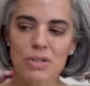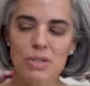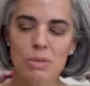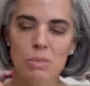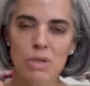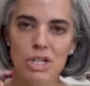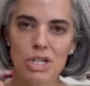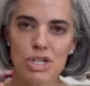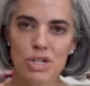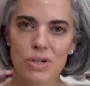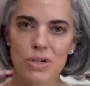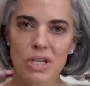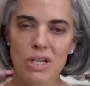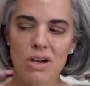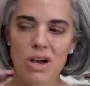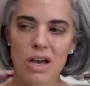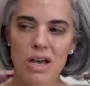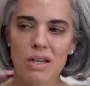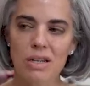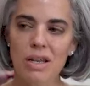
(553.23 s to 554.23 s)
So I'm gonna turn it
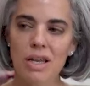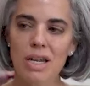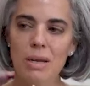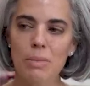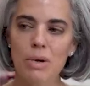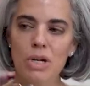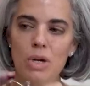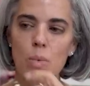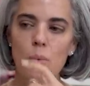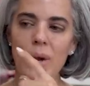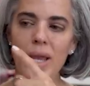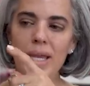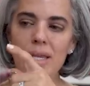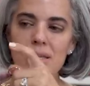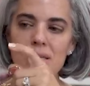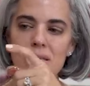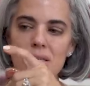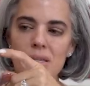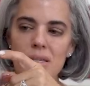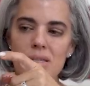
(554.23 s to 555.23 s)
on and I'm gonna wait
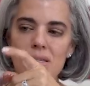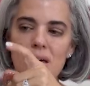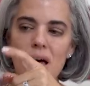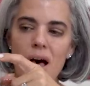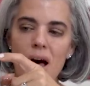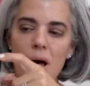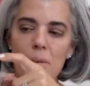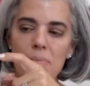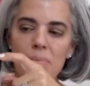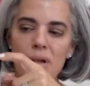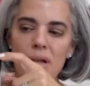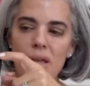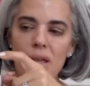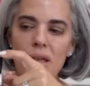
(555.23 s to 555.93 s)
until the top,